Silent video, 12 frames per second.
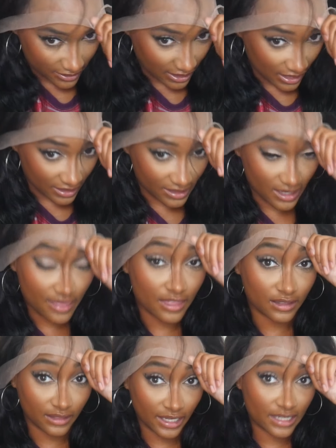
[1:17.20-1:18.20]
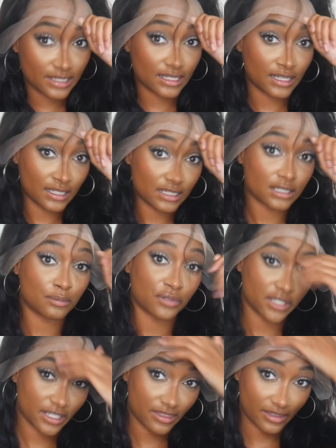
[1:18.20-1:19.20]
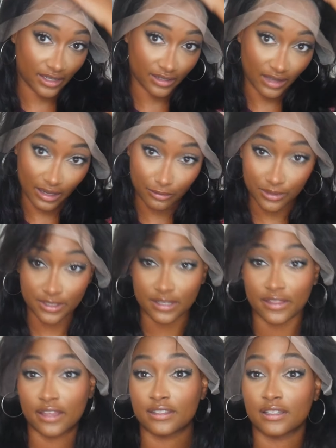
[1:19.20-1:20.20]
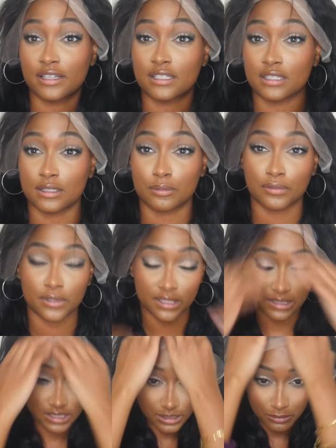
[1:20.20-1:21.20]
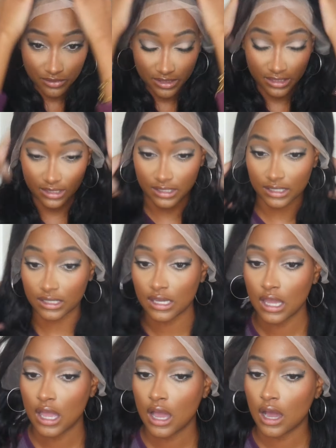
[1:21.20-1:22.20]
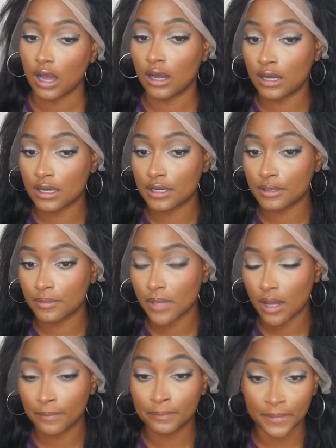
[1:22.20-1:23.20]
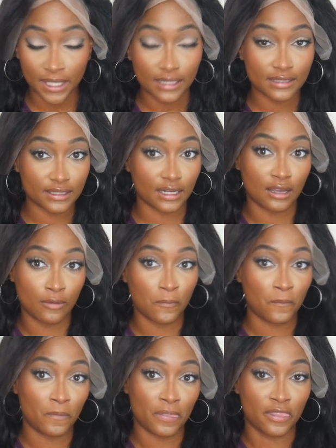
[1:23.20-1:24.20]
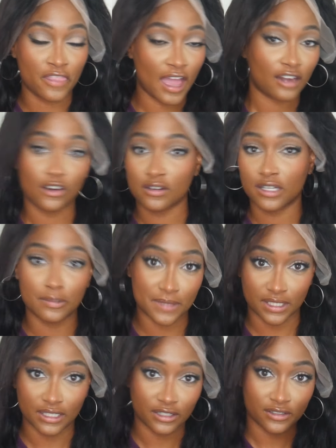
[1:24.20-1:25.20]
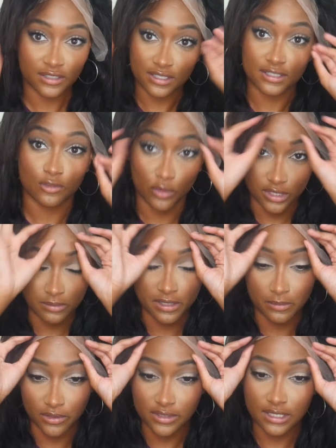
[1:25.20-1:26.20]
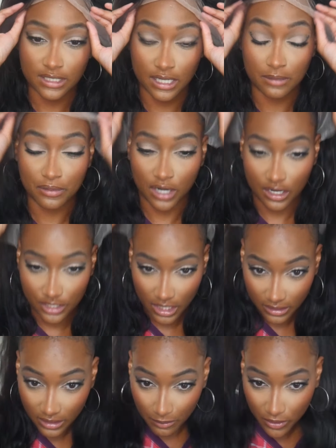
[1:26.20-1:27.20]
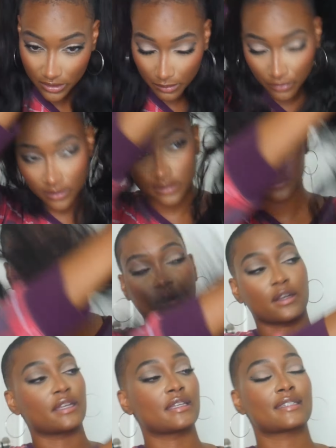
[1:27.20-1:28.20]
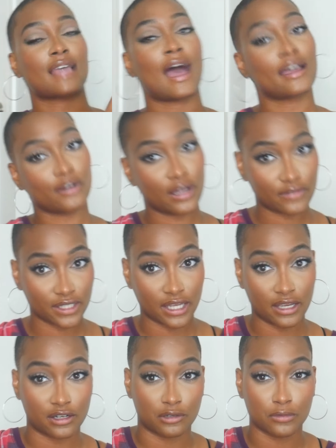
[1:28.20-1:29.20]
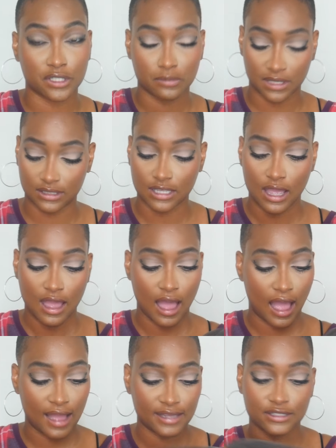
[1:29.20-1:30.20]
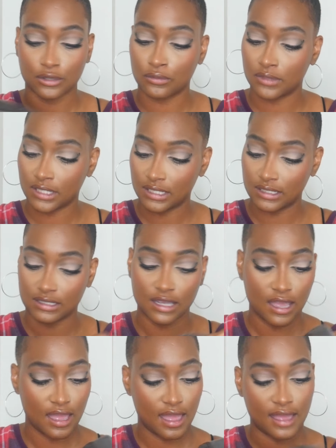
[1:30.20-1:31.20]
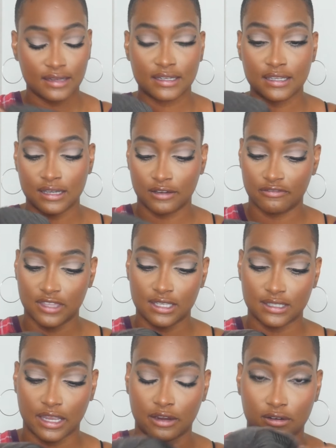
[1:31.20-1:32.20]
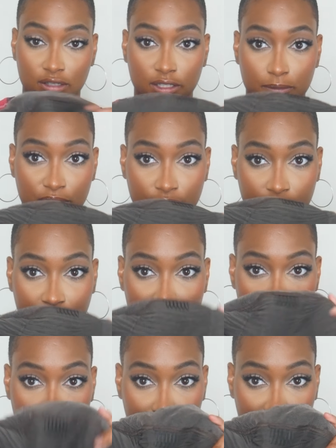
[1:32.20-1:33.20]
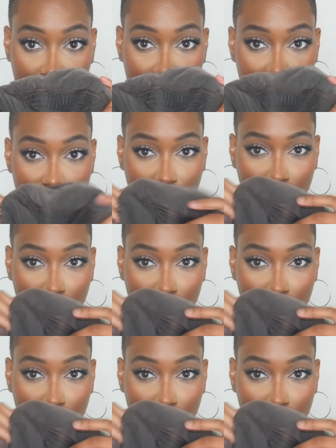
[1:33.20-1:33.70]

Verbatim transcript: side the lace is pretty thick I will say that the lace is pretty pretty thick um but that all comes later. This is going to be a multi-day project. The most important part is I don't have any hair, which means I don't need any of these hair clips, okay? So these